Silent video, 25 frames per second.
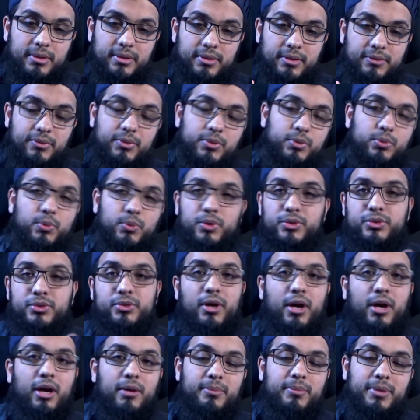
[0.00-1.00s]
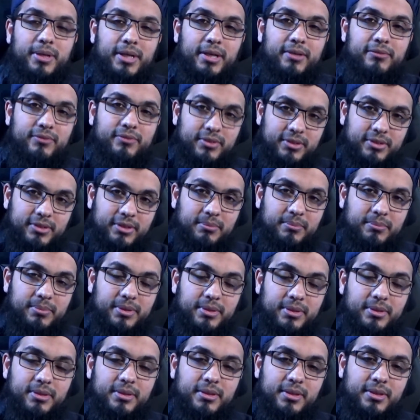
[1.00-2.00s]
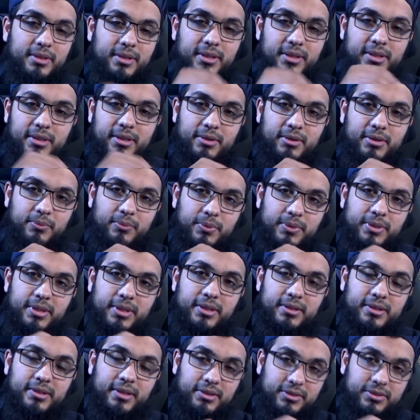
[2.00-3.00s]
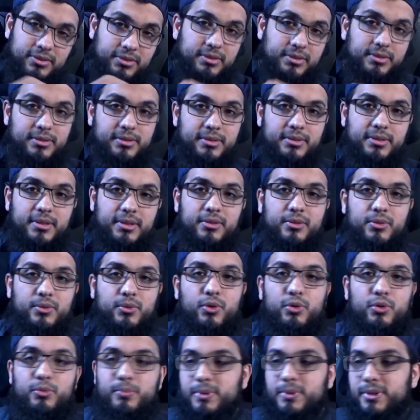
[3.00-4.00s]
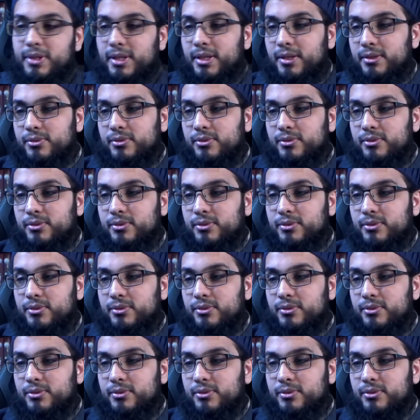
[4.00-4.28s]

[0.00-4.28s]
if you to wash your arm again, for example, with the intention, there's a qurba there,